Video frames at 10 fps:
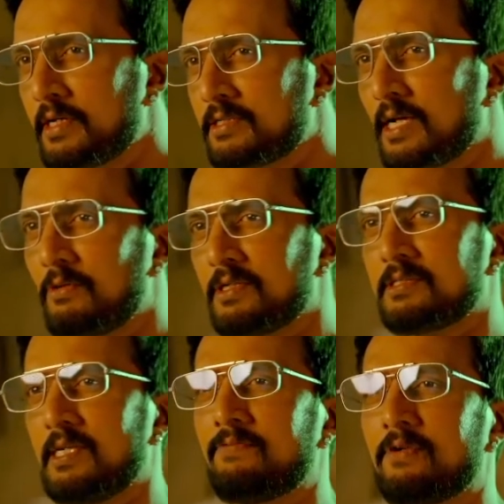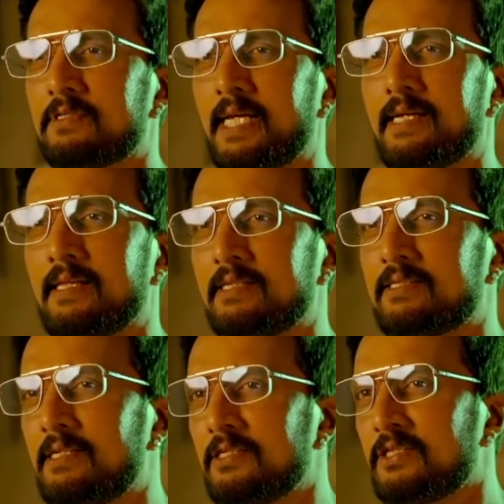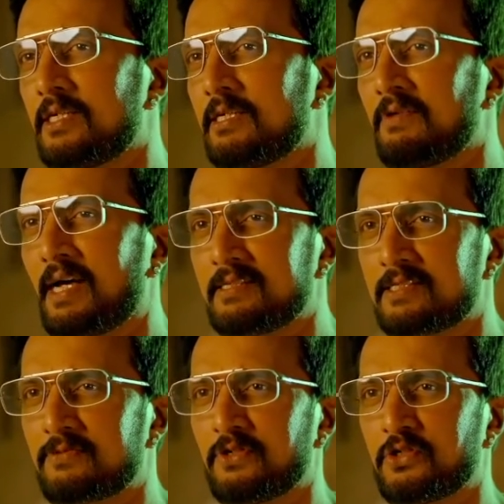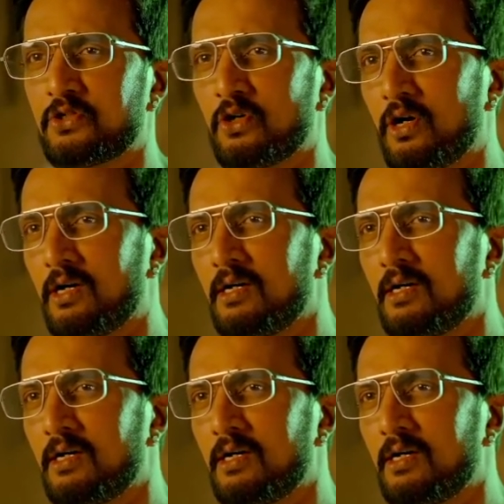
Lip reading: KICHCHAVERSE team for taking this initiative, as it's for sure